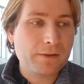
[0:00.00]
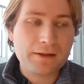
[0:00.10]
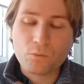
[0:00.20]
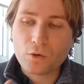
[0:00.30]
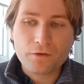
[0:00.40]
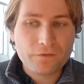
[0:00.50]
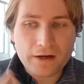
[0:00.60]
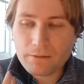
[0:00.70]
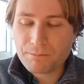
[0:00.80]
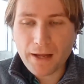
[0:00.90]
And we're
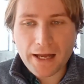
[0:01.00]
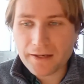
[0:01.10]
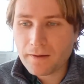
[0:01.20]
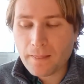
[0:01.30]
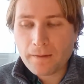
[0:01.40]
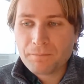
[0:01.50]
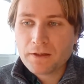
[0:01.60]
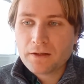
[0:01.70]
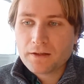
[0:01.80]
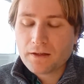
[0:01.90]
very bad
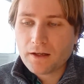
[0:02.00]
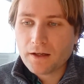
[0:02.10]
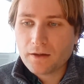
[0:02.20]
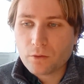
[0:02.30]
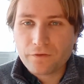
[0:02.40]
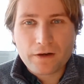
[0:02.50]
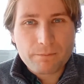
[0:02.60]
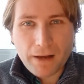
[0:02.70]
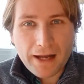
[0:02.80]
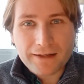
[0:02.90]
uh, we're very
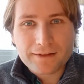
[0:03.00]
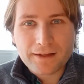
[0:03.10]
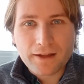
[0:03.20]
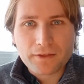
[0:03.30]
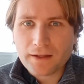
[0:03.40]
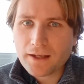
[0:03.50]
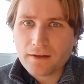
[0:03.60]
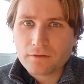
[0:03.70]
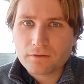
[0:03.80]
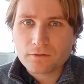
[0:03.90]
bad at, at
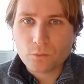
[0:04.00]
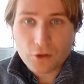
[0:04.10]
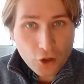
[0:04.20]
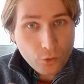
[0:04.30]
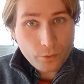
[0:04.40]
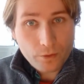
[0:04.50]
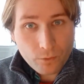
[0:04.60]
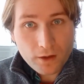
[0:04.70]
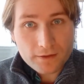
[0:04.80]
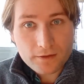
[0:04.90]
thinking we know what we
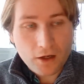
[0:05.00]
want.